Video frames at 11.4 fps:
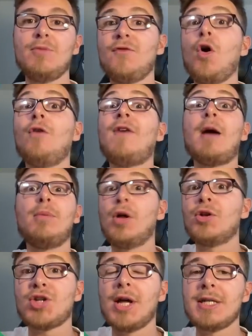You've got viable
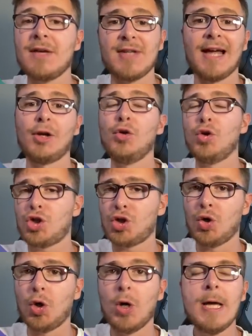alternatives like Luke
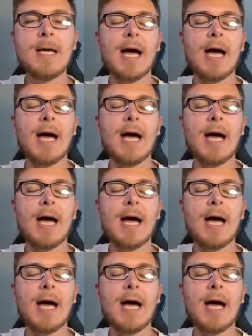Shaw